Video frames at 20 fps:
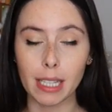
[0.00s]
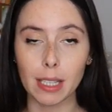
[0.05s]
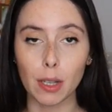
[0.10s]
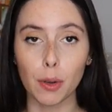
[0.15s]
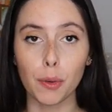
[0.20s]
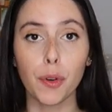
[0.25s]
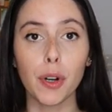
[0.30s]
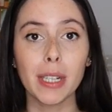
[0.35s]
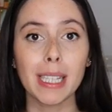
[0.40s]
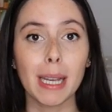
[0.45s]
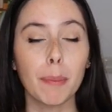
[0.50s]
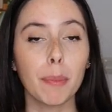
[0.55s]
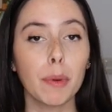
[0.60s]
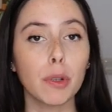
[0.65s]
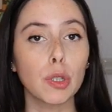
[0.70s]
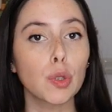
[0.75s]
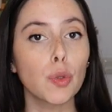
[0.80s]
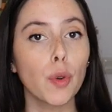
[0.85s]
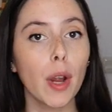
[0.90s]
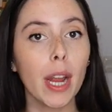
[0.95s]
So for
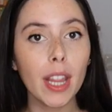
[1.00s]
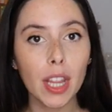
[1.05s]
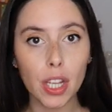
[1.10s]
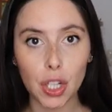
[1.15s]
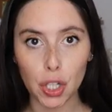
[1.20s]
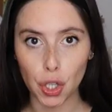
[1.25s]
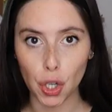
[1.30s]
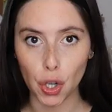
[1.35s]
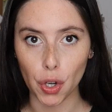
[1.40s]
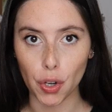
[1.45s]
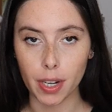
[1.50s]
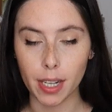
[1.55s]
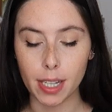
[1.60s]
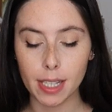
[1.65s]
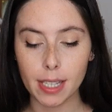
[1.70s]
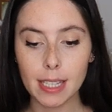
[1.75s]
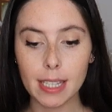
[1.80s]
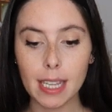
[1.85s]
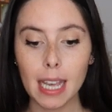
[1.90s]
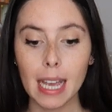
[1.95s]
example, trade
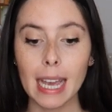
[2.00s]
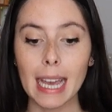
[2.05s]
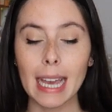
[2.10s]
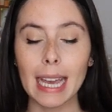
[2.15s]
assurance